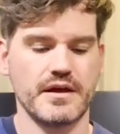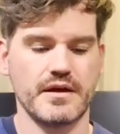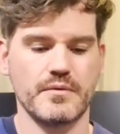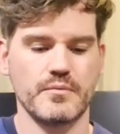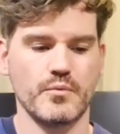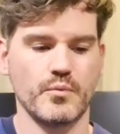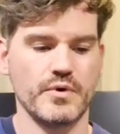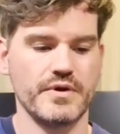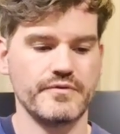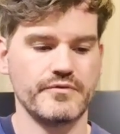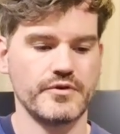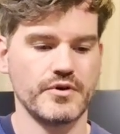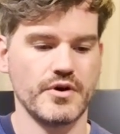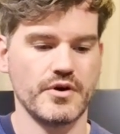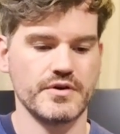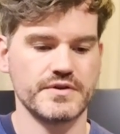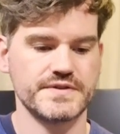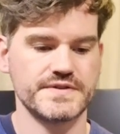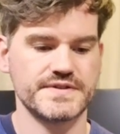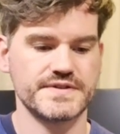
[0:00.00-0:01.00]
we've
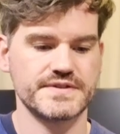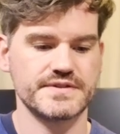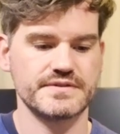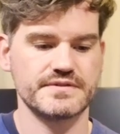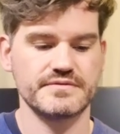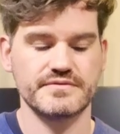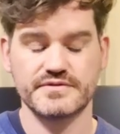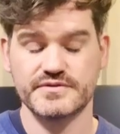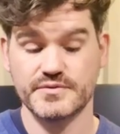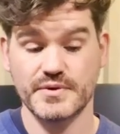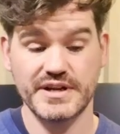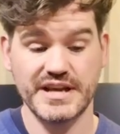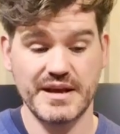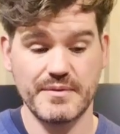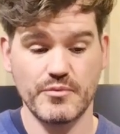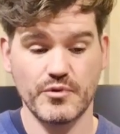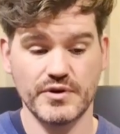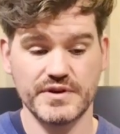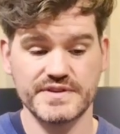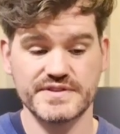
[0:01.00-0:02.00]
got
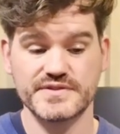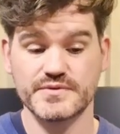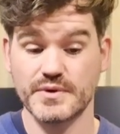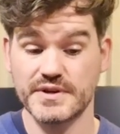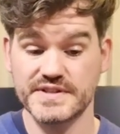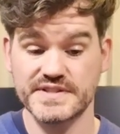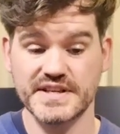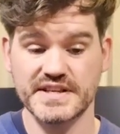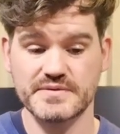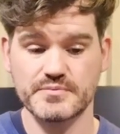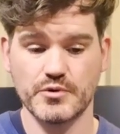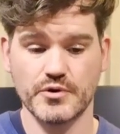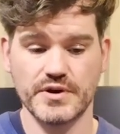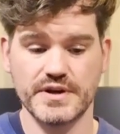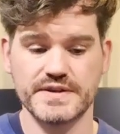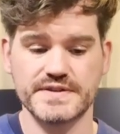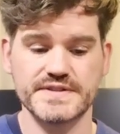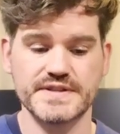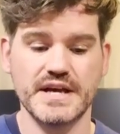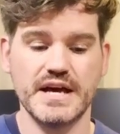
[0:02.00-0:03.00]
28 points, 26
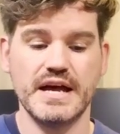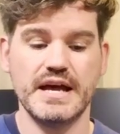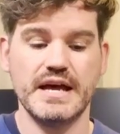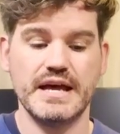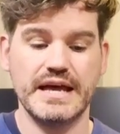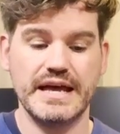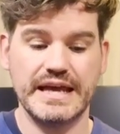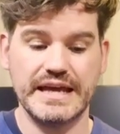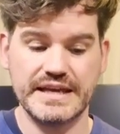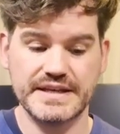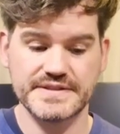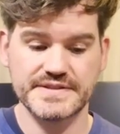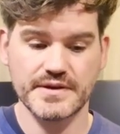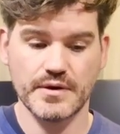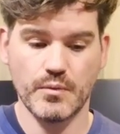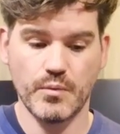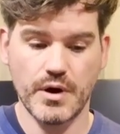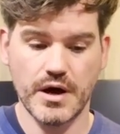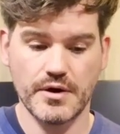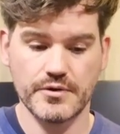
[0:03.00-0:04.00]
points, is a
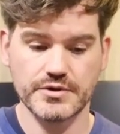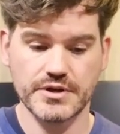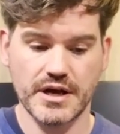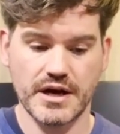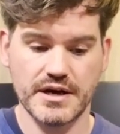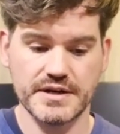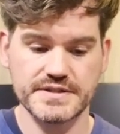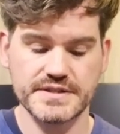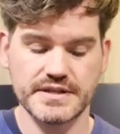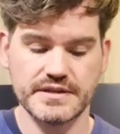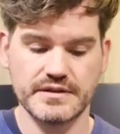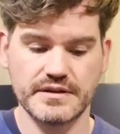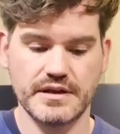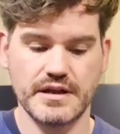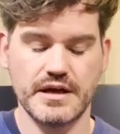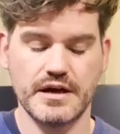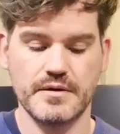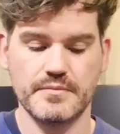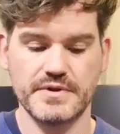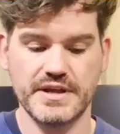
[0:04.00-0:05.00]
wild card.
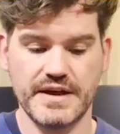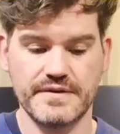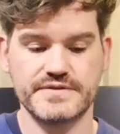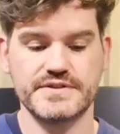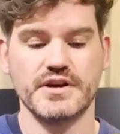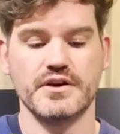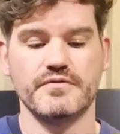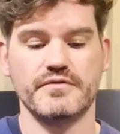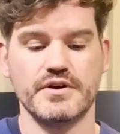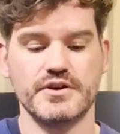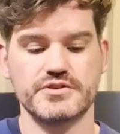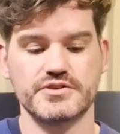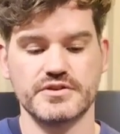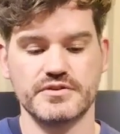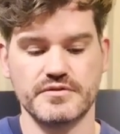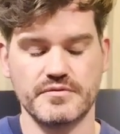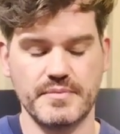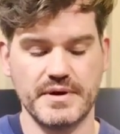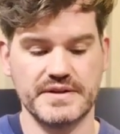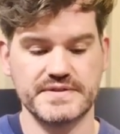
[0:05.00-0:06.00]
The FTO
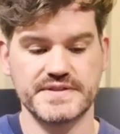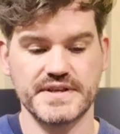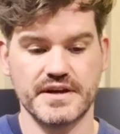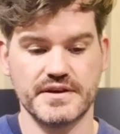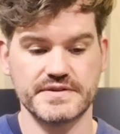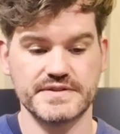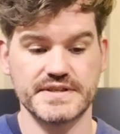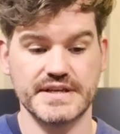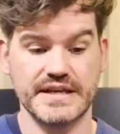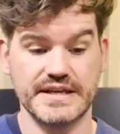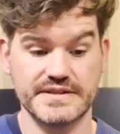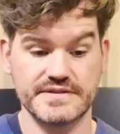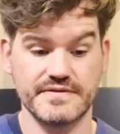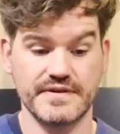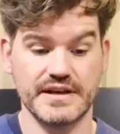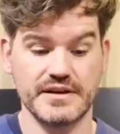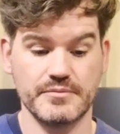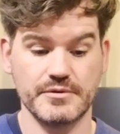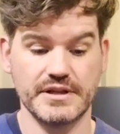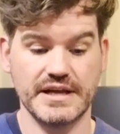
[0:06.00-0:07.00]
version Bounty Hunter is
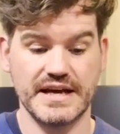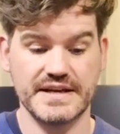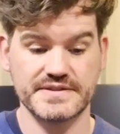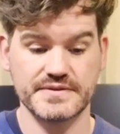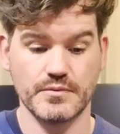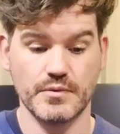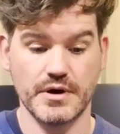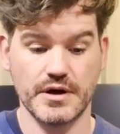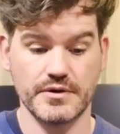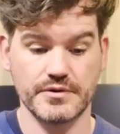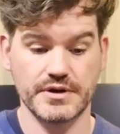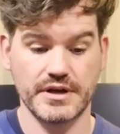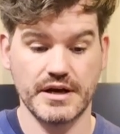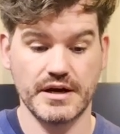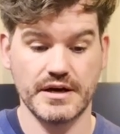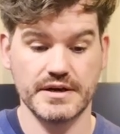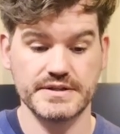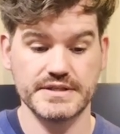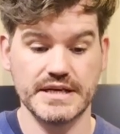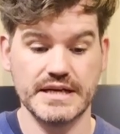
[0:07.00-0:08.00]
available as a wild
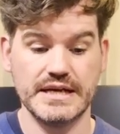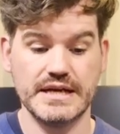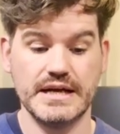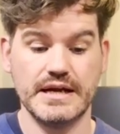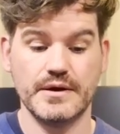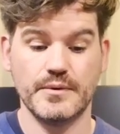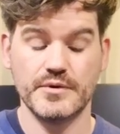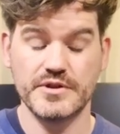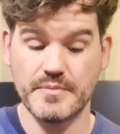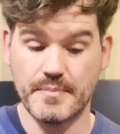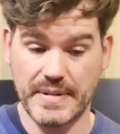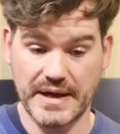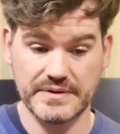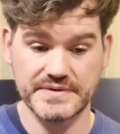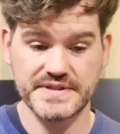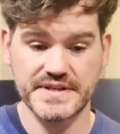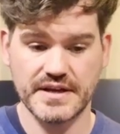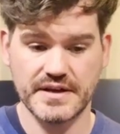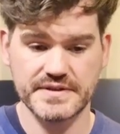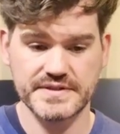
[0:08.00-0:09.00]
card with the
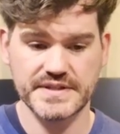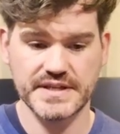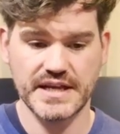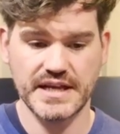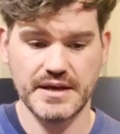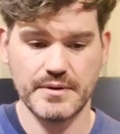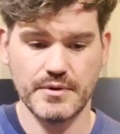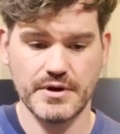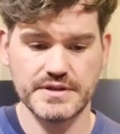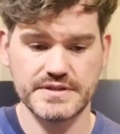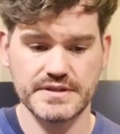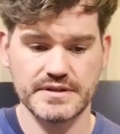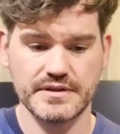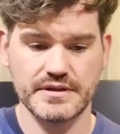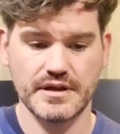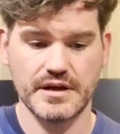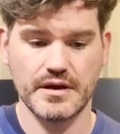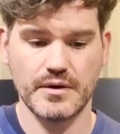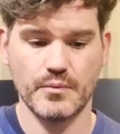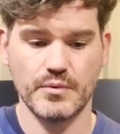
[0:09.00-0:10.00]
Bounty Hunter keyword,
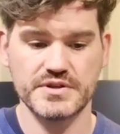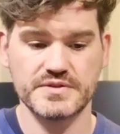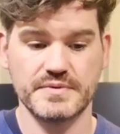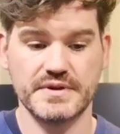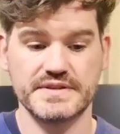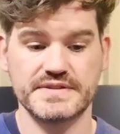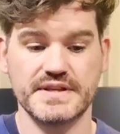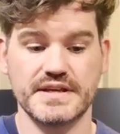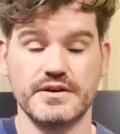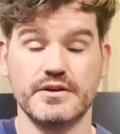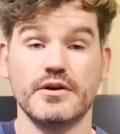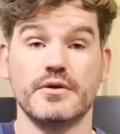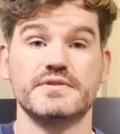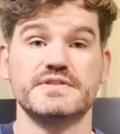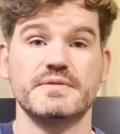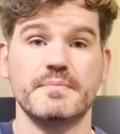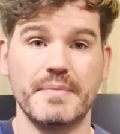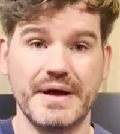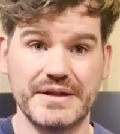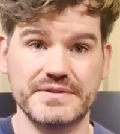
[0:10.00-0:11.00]
which means that you can go
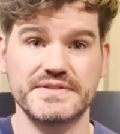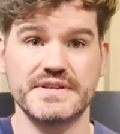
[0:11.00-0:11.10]
into the Bounty